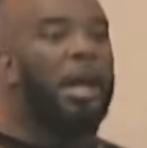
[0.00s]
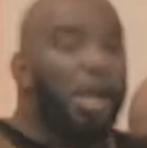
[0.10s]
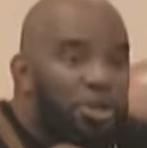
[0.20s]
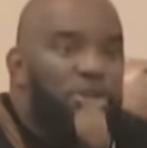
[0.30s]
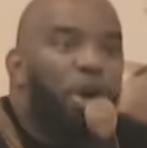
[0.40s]

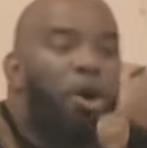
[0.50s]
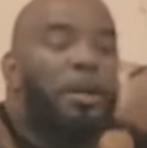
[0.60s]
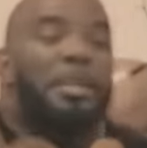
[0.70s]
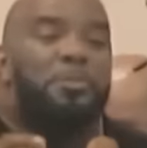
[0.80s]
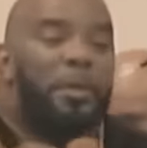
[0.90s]

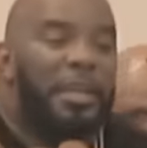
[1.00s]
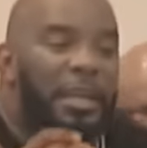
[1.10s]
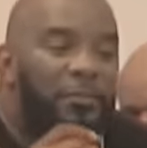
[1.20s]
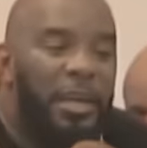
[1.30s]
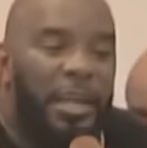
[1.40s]
Historically, it's
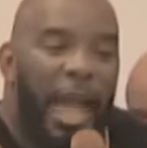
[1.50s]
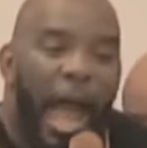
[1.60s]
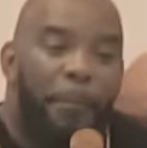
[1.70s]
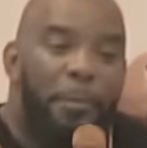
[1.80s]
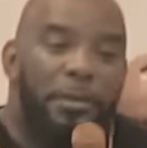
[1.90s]
believed that it
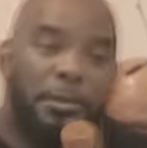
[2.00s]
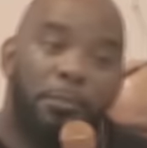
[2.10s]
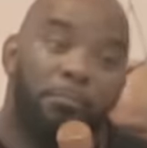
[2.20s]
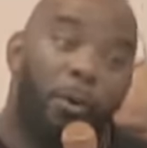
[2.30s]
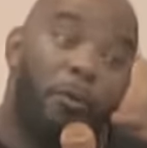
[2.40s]
happened
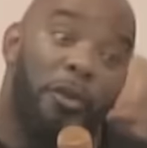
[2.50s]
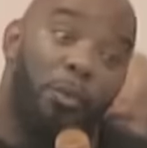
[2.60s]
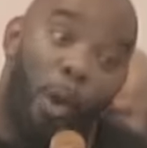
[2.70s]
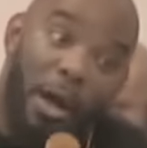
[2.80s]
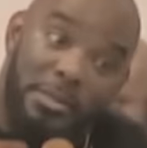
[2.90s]
more than
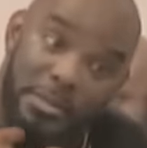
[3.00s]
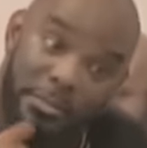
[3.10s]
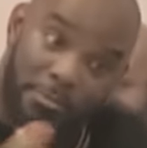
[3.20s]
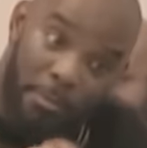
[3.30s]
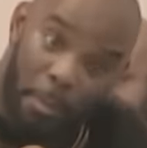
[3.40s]

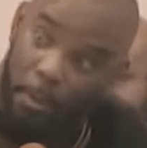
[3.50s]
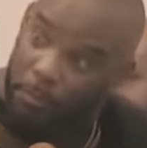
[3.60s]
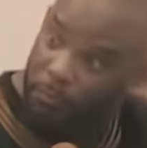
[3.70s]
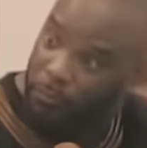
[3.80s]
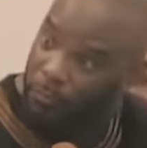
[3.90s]

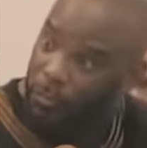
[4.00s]
once.